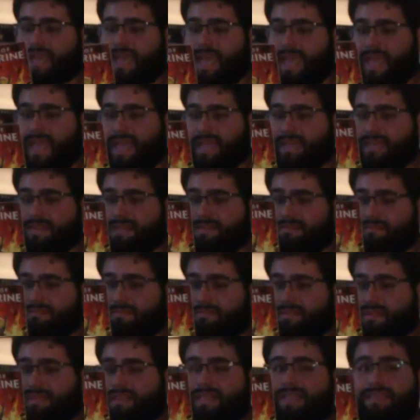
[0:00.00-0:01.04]
and
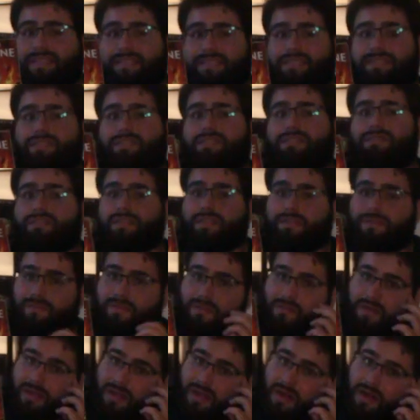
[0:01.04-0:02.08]
really this is only
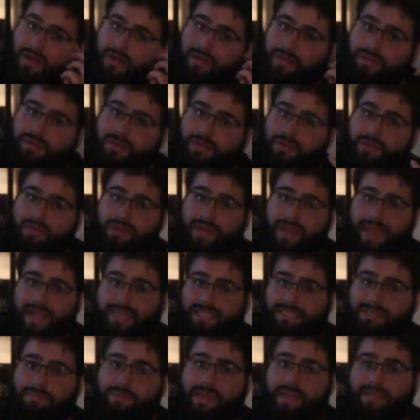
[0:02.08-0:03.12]
for a hardcore
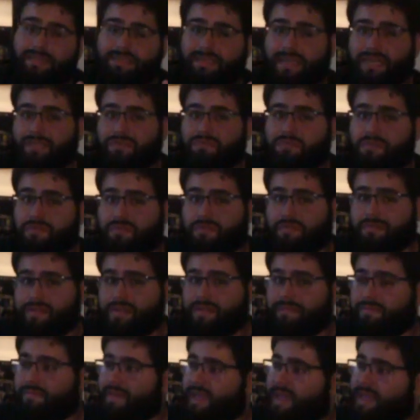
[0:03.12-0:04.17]
X-Men /
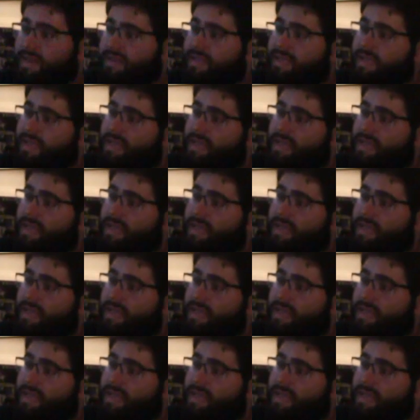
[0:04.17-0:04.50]
Wolverine fan.